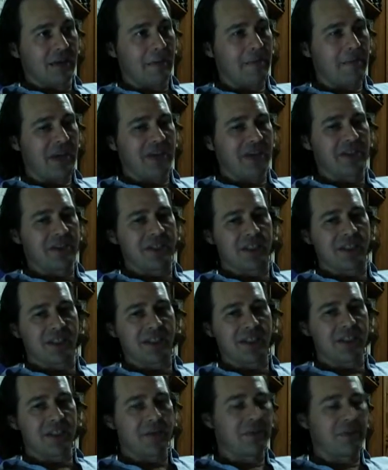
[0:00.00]

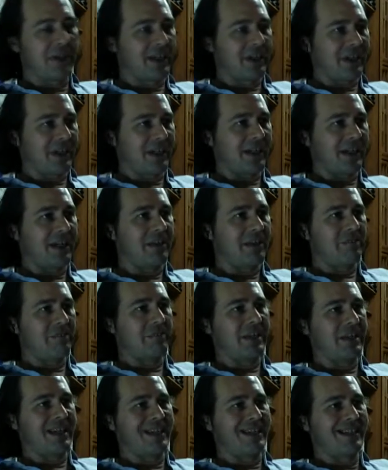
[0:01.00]
Basically speaking, it
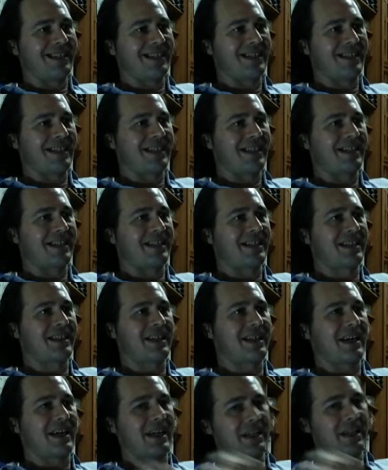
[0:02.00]
means that
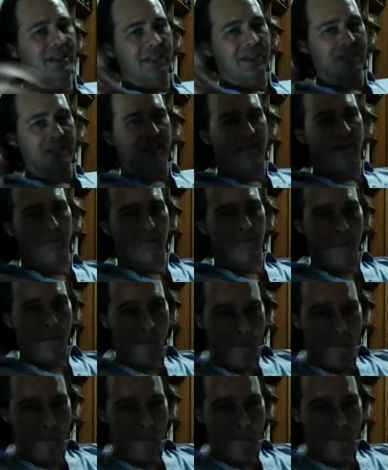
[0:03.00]
at some